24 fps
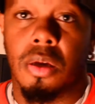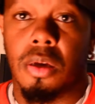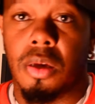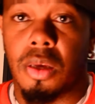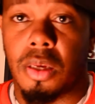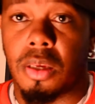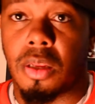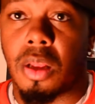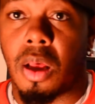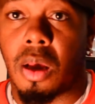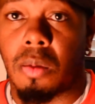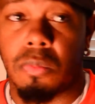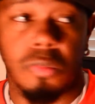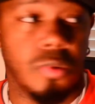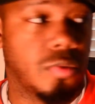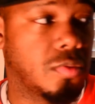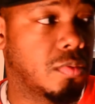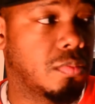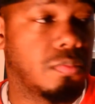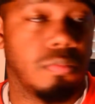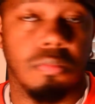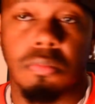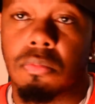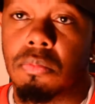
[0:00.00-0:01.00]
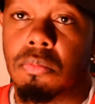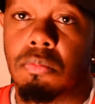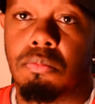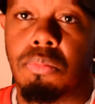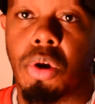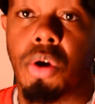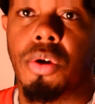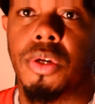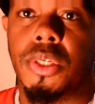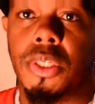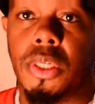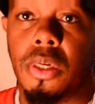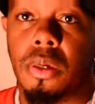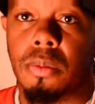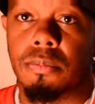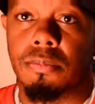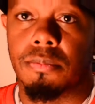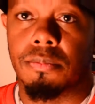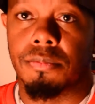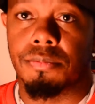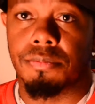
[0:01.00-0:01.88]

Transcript: and I almost burn it up.